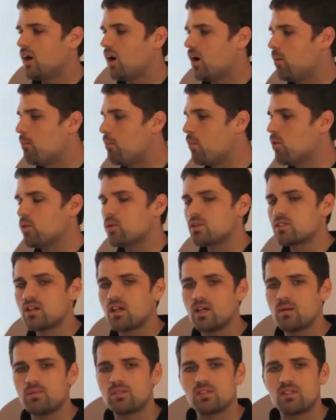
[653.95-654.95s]
More
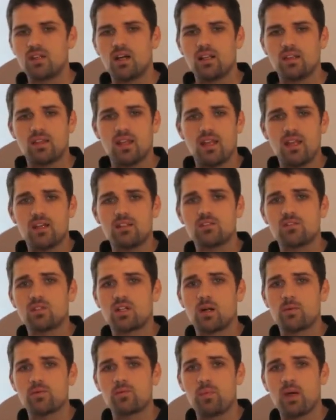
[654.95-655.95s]
times than not, the answer
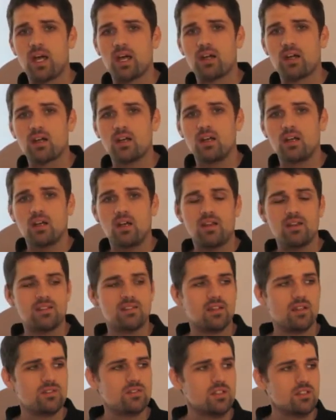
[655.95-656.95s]
comes back, hey, that
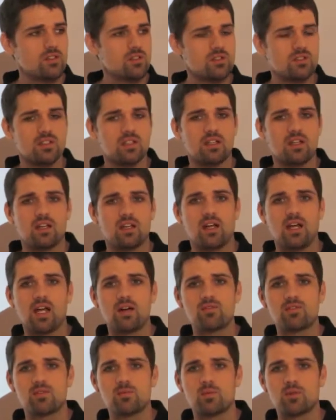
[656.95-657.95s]
sounds interesting. Can I
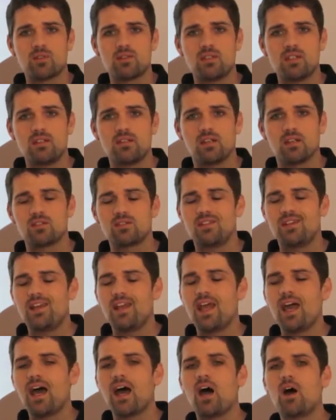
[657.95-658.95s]
have some more details?
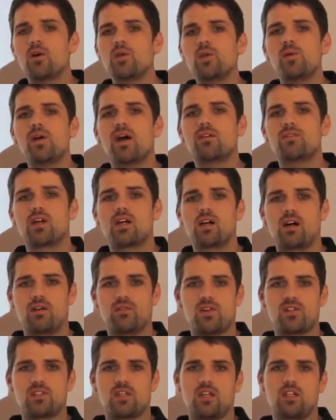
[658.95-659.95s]
Now you have a
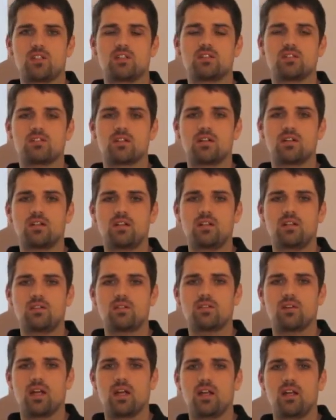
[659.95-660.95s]
conversation started,
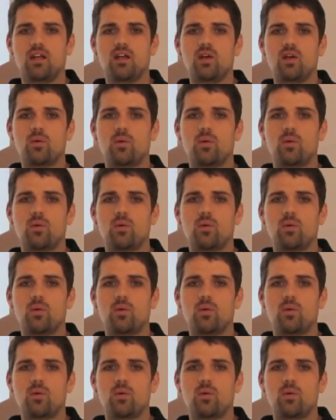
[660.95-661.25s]
right?